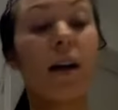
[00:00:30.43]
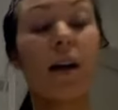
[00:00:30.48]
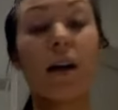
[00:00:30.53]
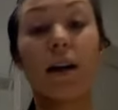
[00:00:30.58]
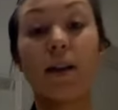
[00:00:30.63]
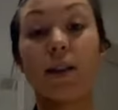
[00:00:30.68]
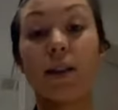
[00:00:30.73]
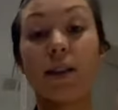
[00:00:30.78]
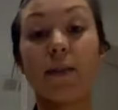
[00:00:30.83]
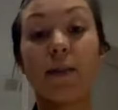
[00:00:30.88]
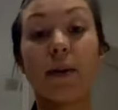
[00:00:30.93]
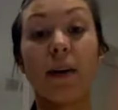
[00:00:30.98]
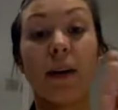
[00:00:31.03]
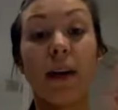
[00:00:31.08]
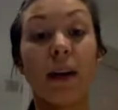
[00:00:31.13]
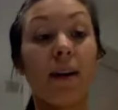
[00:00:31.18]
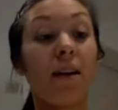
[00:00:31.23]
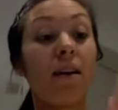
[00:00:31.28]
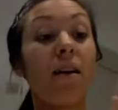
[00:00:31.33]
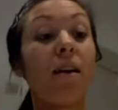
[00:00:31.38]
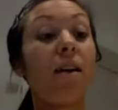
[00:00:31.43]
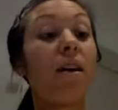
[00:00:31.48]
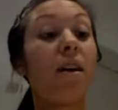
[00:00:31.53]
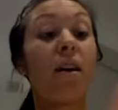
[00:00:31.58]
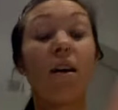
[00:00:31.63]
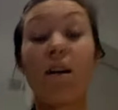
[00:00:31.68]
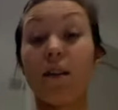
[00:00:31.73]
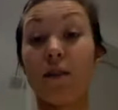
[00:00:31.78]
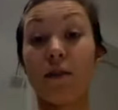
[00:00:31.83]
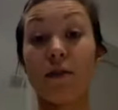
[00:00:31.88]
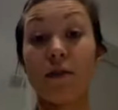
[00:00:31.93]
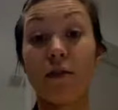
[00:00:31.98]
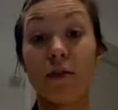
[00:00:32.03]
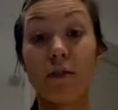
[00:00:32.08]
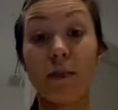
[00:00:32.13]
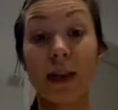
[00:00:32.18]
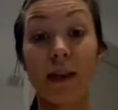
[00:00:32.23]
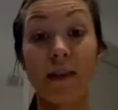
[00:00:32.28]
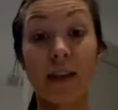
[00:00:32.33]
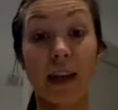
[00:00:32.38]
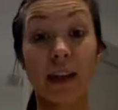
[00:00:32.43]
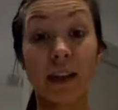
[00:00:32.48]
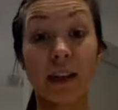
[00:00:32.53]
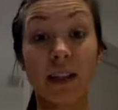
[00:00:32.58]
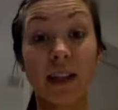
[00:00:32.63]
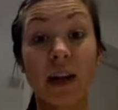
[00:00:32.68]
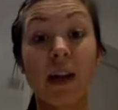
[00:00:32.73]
And just put it all over my face.